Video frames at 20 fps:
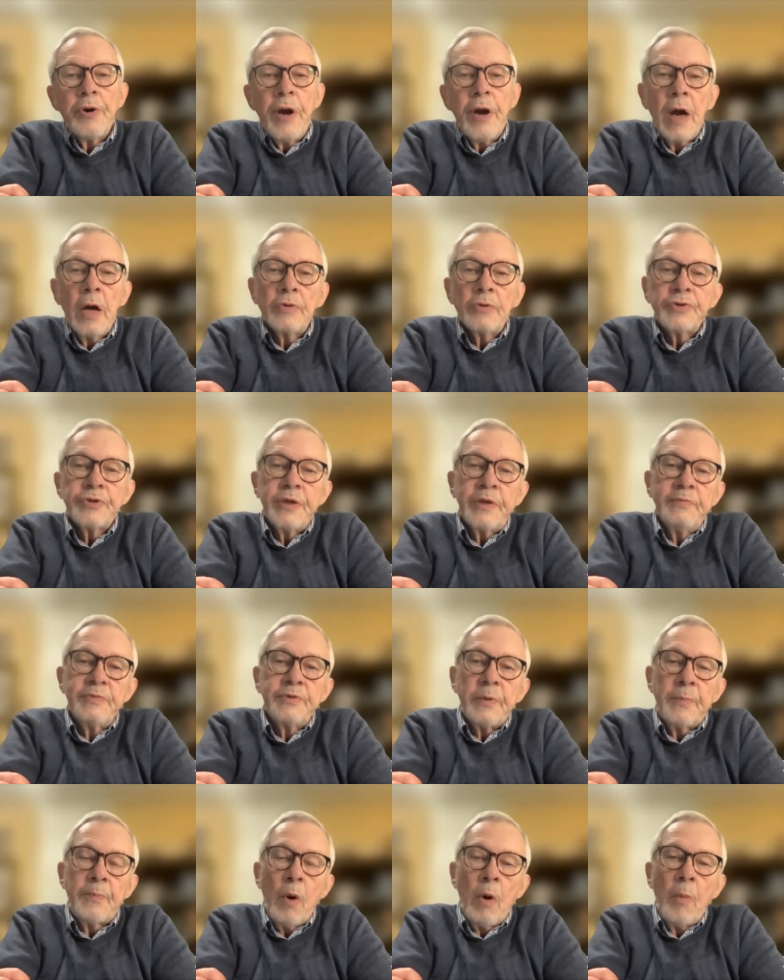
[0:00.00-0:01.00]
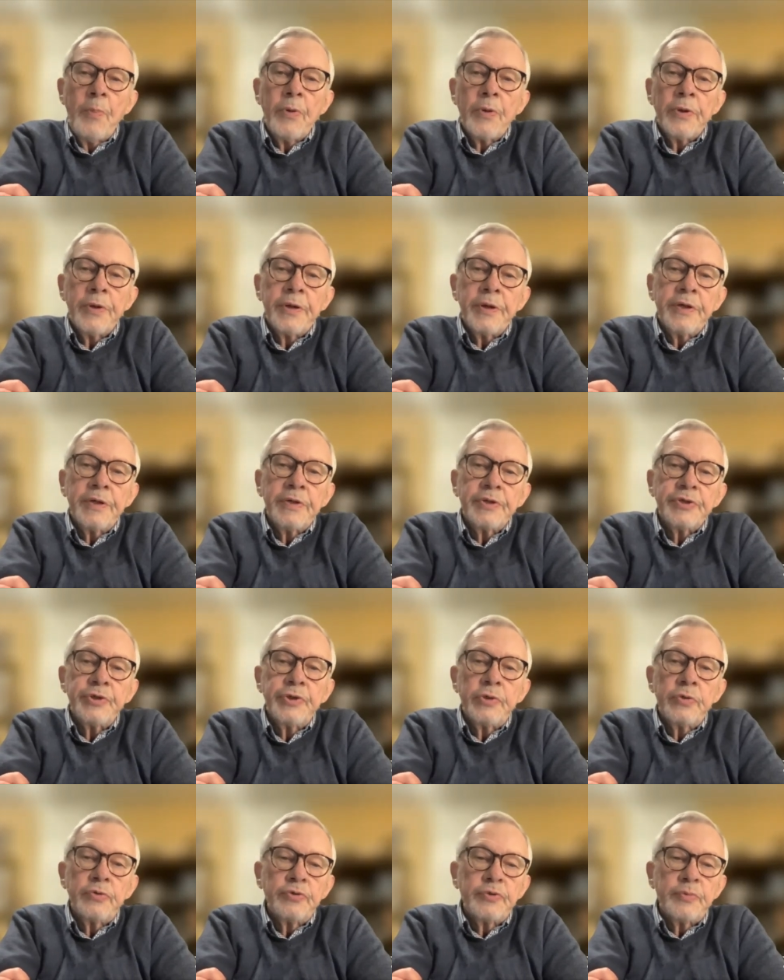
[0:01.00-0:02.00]
now seems appropriate and is
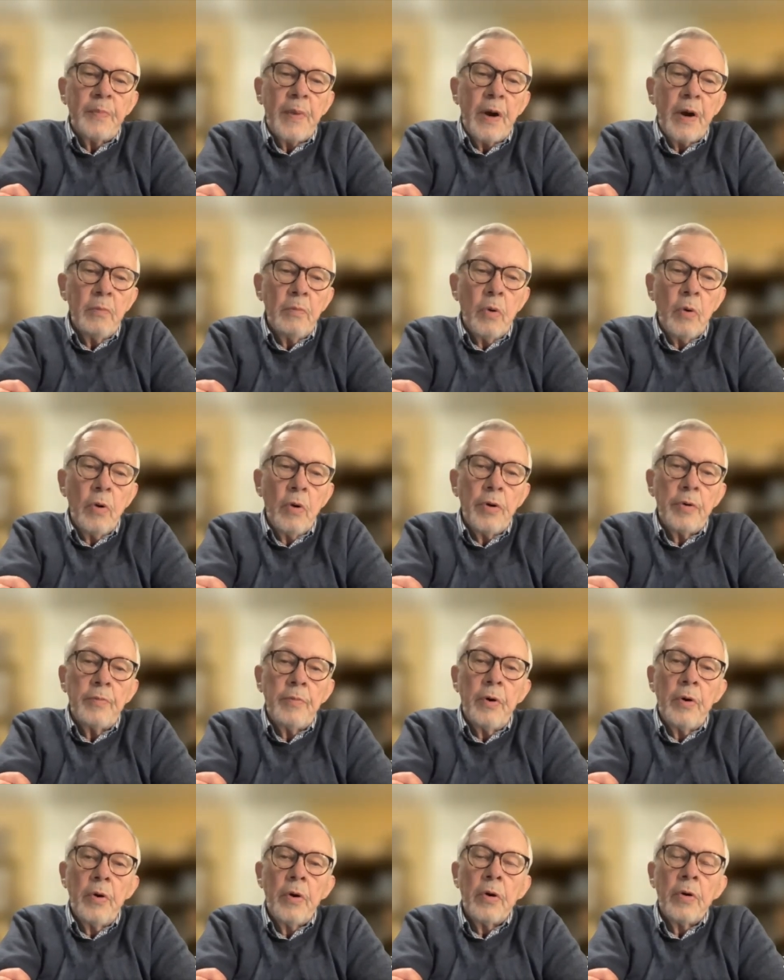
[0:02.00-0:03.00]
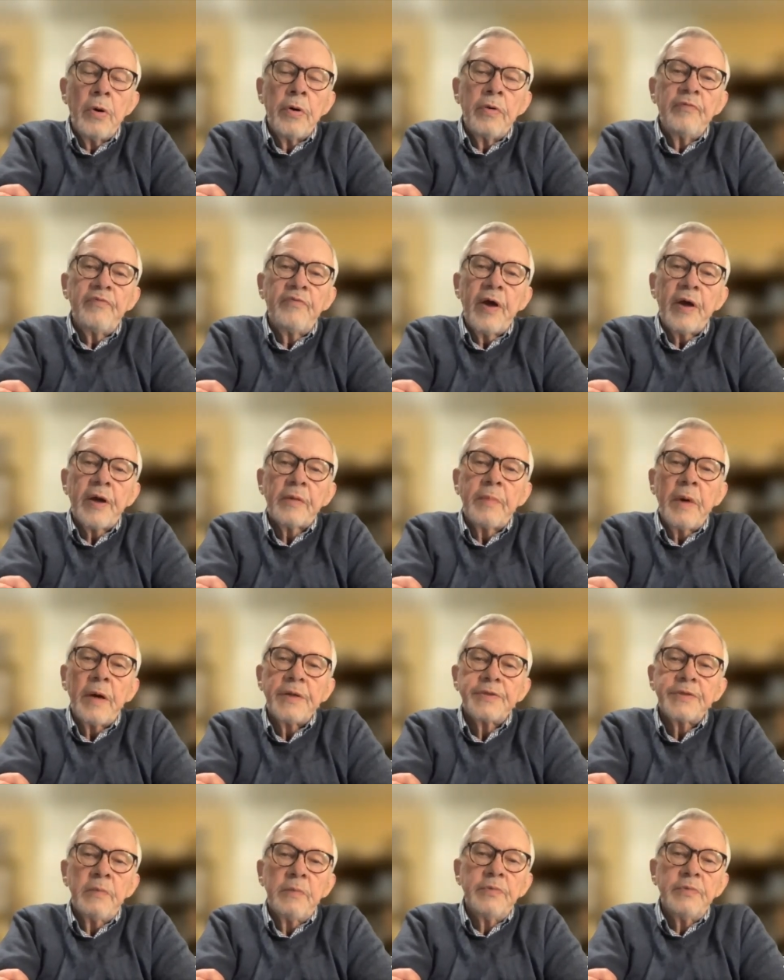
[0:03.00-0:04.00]
used more and more, in fact, by
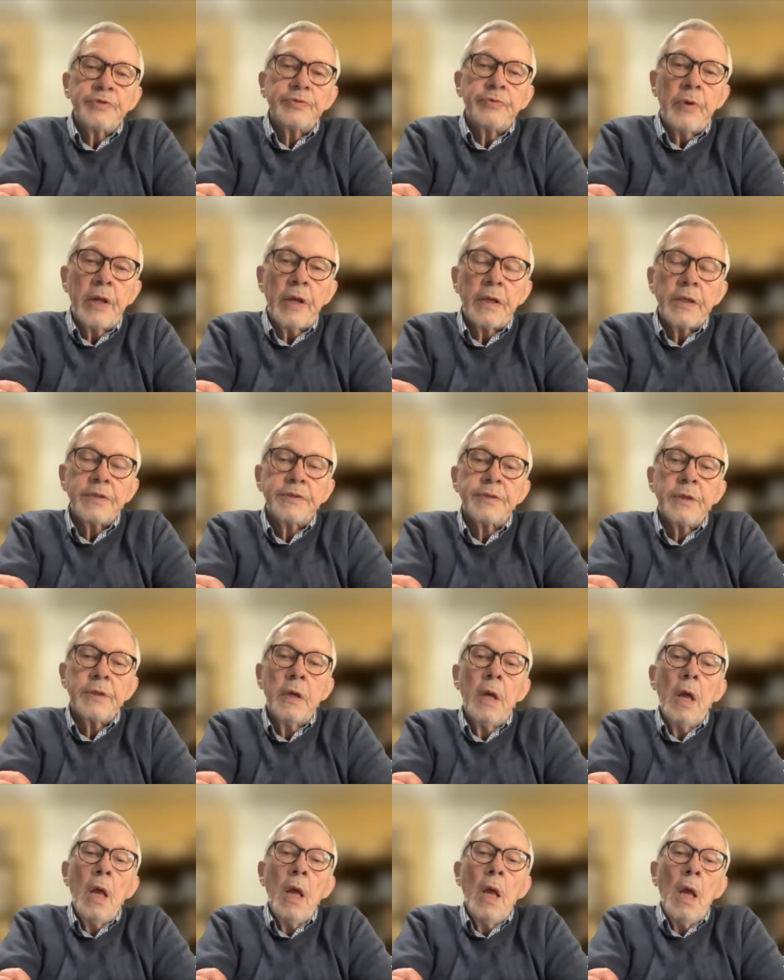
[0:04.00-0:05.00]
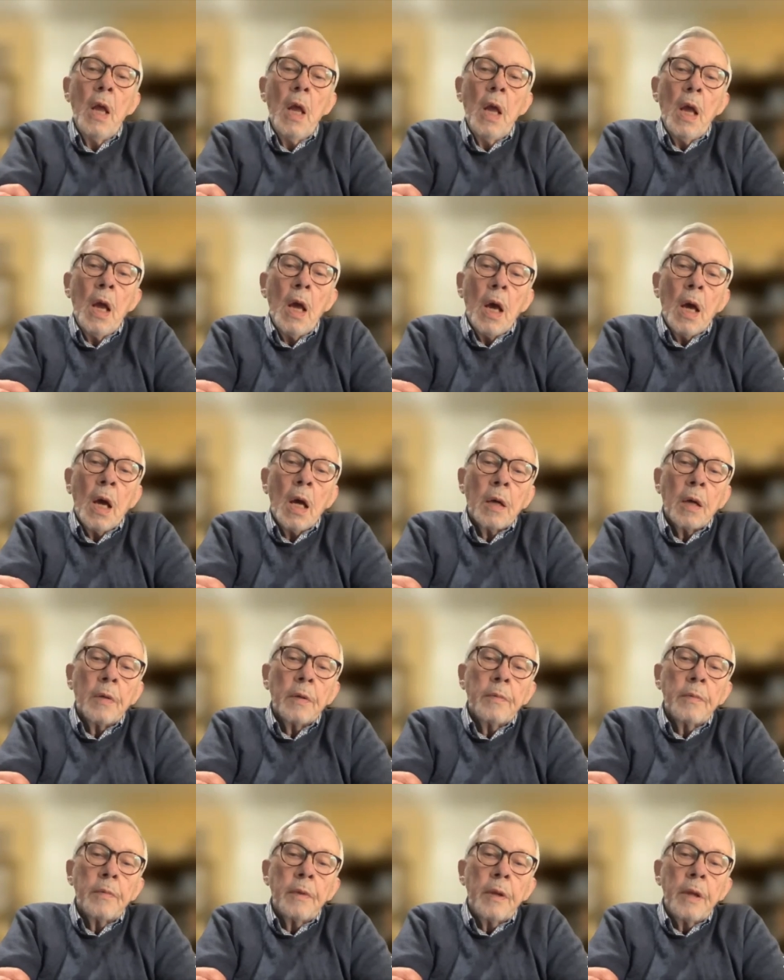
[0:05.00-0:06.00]
some Israelis. Uh,
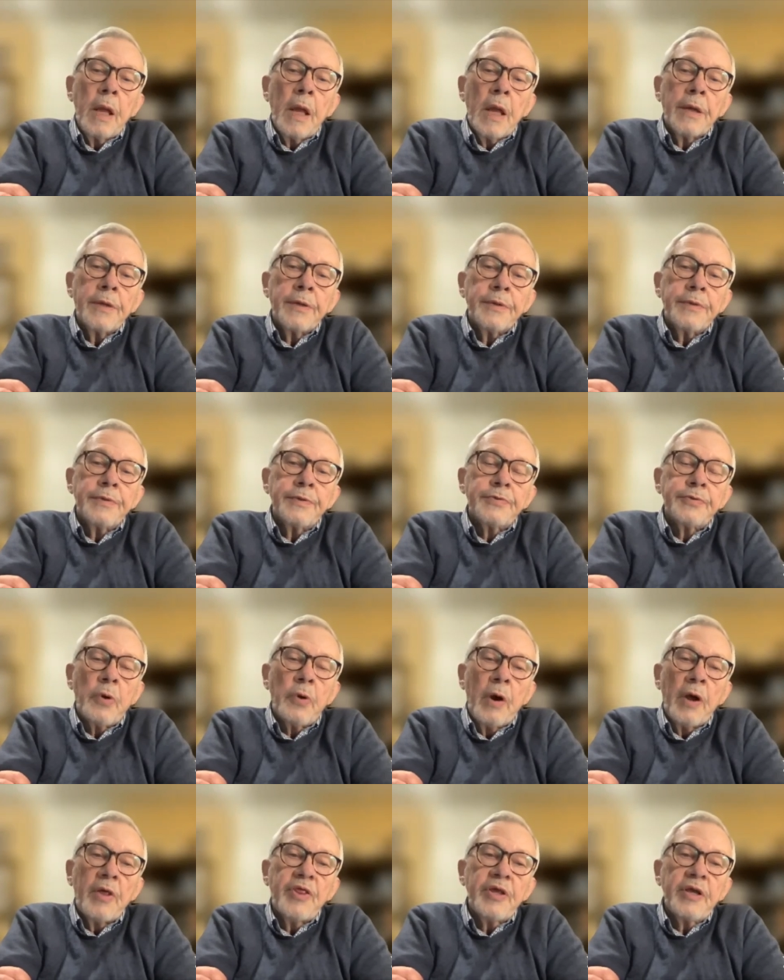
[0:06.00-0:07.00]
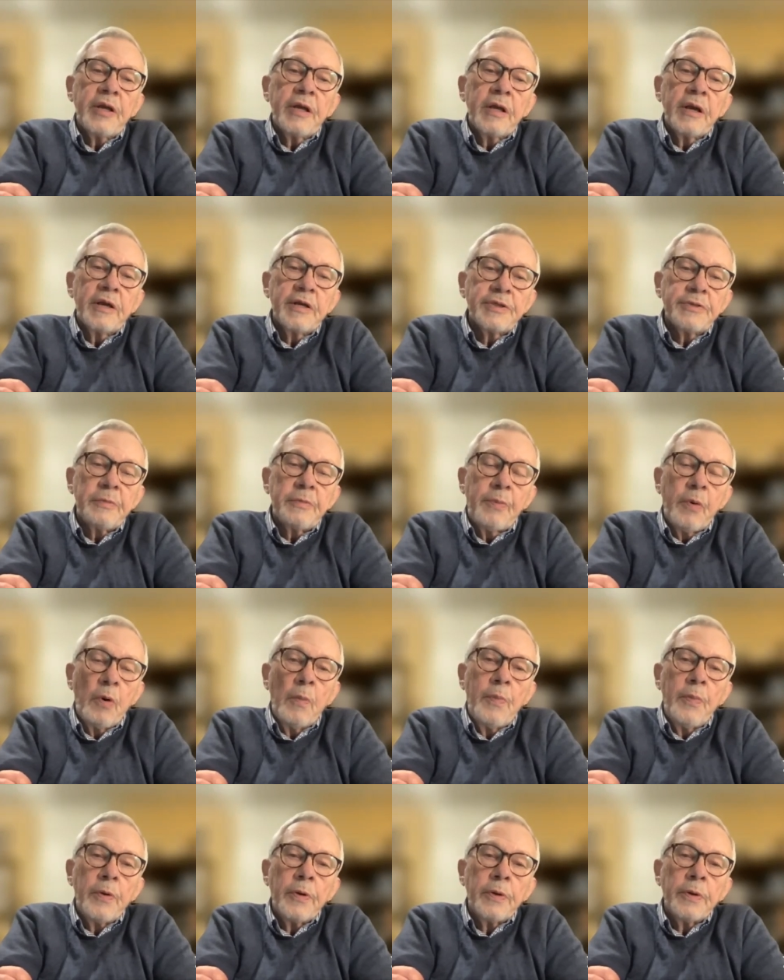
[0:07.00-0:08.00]
and so I think it is
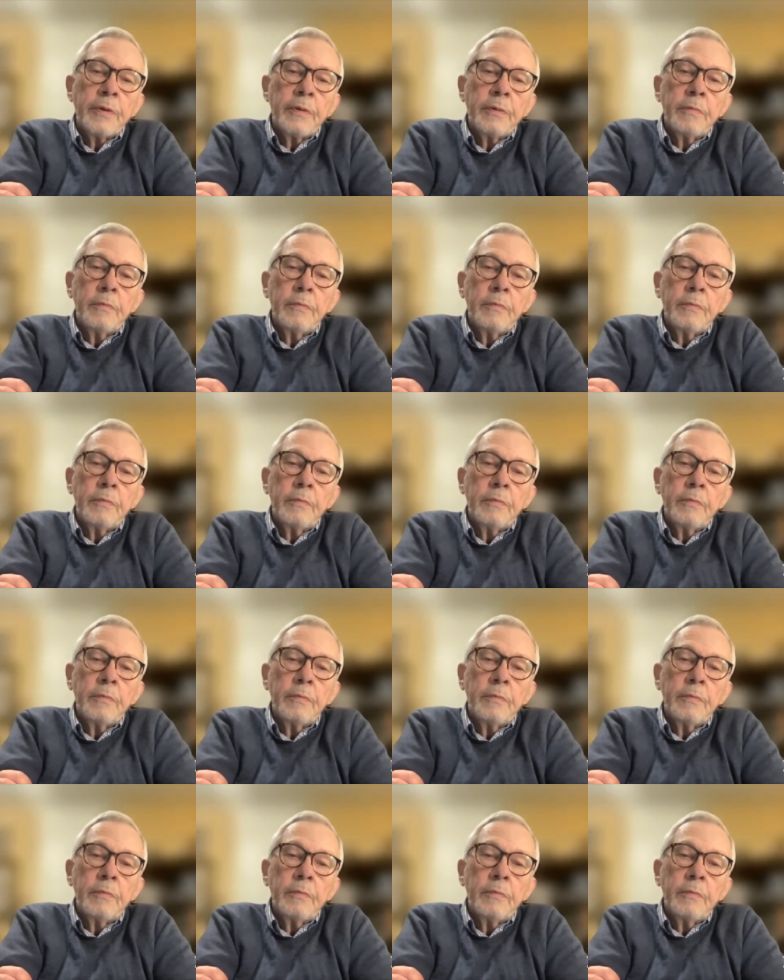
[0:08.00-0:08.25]
appropriate.